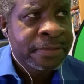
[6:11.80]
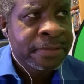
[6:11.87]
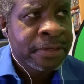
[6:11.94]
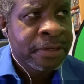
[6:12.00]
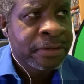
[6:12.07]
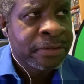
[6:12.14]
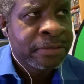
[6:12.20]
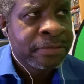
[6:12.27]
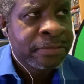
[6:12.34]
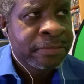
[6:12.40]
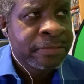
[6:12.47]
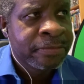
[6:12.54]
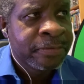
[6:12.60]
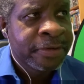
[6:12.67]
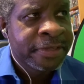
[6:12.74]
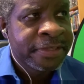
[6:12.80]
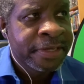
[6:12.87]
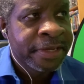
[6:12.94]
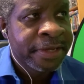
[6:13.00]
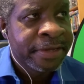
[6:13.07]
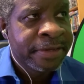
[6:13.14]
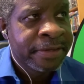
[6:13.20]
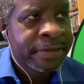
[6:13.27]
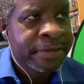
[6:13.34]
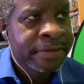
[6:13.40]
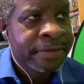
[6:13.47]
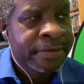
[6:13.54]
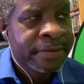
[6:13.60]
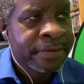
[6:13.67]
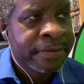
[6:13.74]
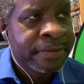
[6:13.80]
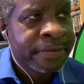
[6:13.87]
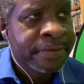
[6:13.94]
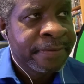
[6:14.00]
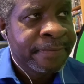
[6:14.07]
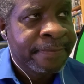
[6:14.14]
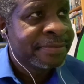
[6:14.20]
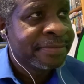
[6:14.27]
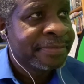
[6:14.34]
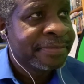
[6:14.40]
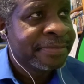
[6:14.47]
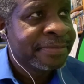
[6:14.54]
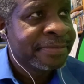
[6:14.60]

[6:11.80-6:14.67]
oh, what is that? Huh?